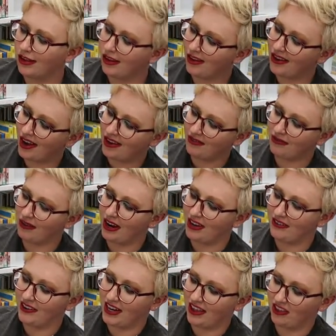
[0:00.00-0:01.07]
"You're not
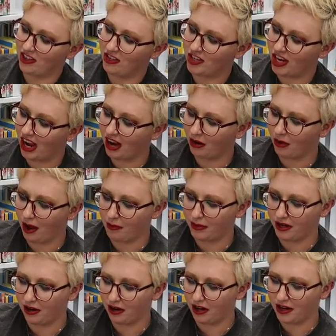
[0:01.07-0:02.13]
afraid of another
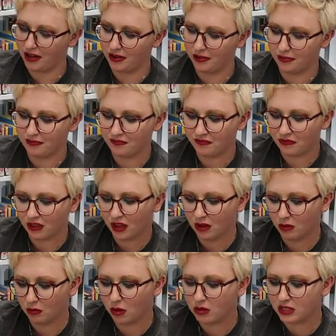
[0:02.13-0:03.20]
jackrabbit, are you?"
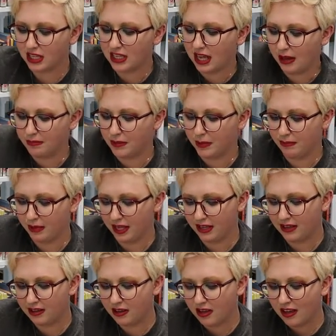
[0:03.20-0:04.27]
Rosie yelped at
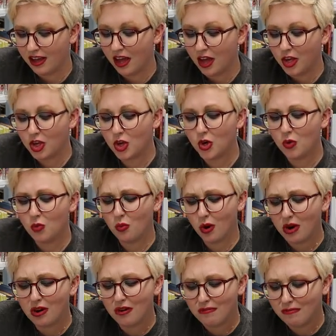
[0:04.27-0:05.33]
me. "You
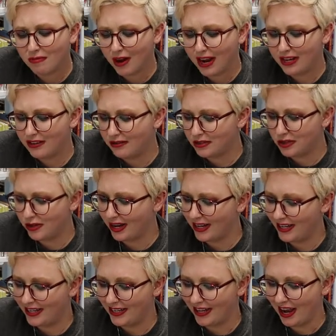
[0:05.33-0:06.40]
were afraid. Don't try
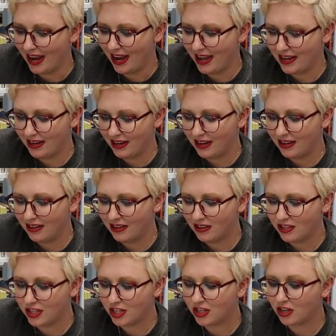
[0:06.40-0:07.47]
to deny it."
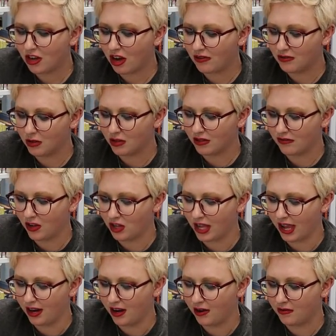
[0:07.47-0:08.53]
She took off toward the
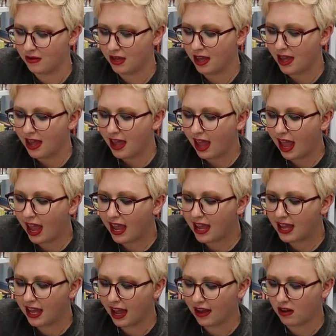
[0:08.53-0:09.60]
volcano.
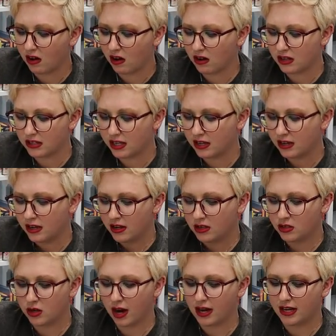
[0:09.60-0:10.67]
"Hey," I called,
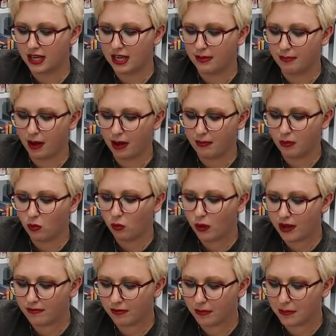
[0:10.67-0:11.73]
trying to keep up.
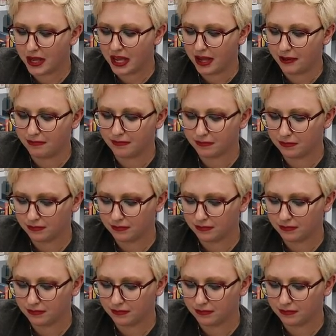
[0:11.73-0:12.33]
"Wait for me."